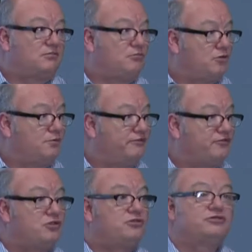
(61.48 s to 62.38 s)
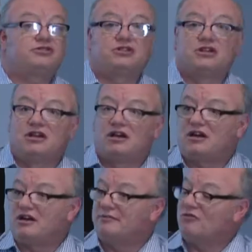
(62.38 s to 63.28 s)
mobile phones,
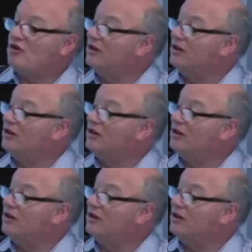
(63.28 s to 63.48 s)
um, all